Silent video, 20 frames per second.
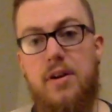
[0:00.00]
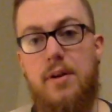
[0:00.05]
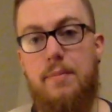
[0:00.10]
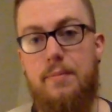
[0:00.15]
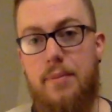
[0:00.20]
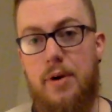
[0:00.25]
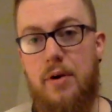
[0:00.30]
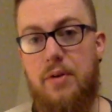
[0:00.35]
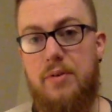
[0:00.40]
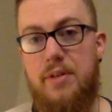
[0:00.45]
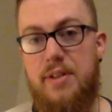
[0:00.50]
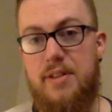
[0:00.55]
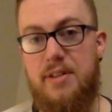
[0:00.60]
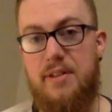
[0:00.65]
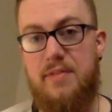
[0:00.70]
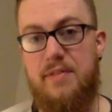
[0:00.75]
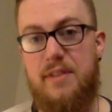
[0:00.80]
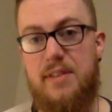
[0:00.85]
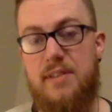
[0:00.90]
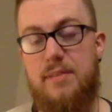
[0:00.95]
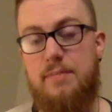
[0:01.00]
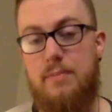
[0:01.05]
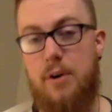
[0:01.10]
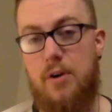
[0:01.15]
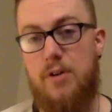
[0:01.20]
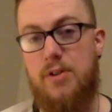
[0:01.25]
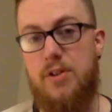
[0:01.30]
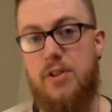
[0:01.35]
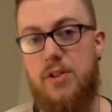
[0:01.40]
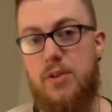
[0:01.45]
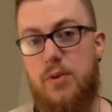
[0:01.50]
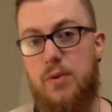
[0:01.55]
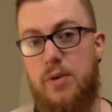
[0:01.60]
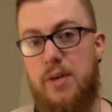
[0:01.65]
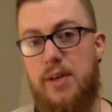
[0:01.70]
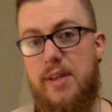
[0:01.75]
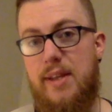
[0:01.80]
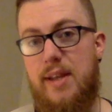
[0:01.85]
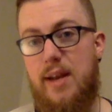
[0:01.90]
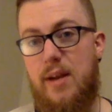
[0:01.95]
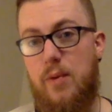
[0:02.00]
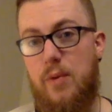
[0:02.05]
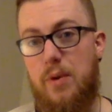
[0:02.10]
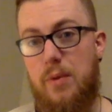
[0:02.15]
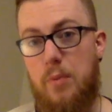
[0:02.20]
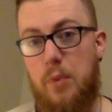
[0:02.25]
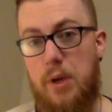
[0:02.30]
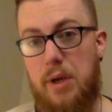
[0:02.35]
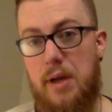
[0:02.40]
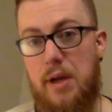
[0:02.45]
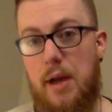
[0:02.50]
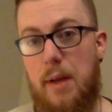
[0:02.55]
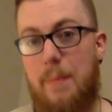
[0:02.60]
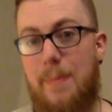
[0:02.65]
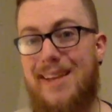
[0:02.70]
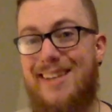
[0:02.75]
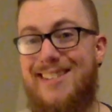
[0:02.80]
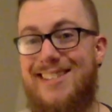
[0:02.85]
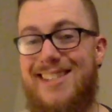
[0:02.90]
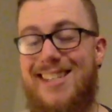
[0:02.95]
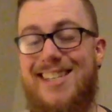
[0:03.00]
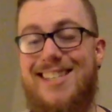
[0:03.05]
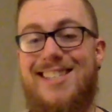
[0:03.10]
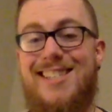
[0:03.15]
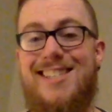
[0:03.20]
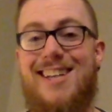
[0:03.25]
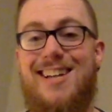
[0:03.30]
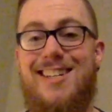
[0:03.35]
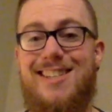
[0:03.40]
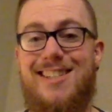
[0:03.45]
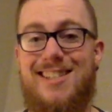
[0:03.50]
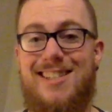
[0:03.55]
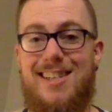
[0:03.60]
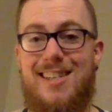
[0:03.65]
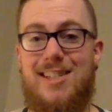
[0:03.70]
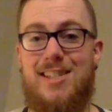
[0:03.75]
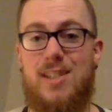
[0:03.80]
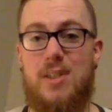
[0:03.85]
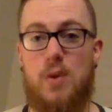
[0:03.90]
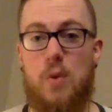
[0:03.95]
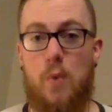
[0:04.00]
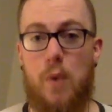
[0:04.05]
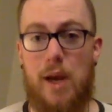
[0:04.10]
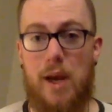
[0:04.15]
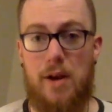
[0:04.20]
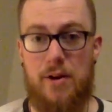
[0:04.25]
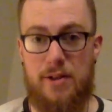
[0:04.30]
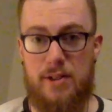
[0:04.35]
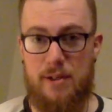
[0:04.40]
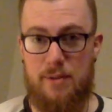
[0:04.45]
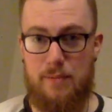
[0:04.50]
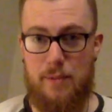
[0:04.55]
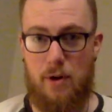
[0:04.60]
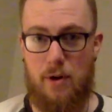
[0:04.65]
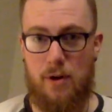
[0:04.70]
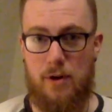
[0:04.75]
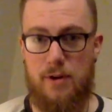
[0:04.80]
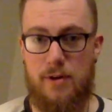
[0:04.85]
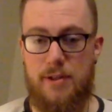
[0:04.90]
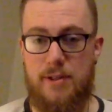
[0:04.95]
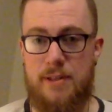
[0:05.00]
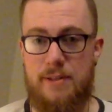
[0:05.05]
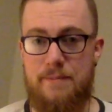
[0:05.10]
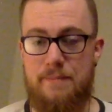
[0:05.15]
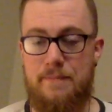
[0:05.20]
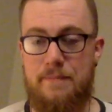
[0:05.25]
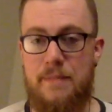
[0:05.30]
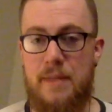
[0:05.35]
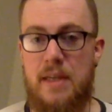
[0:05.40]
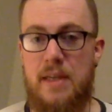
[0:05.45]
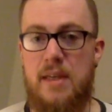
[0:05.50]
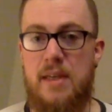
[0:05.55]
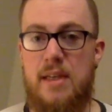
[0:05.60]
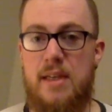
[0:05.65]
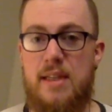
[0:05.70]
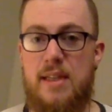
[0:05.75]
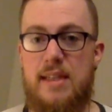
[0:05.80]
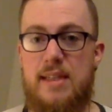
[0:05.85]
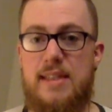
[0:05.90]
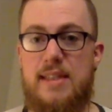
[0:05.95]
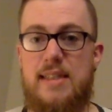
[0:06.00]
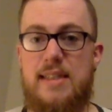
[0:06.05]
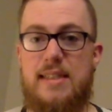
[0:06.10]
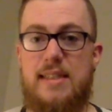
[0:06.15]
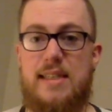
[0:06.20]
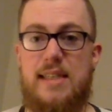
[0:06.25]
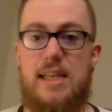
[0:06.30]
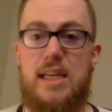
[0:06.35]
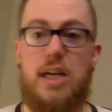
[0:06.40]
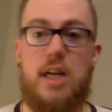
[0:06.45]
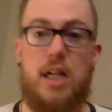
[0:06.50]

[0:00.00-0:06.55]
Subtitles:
component of this Mars story that I want to bring up is the Sun's square to Mars. This is the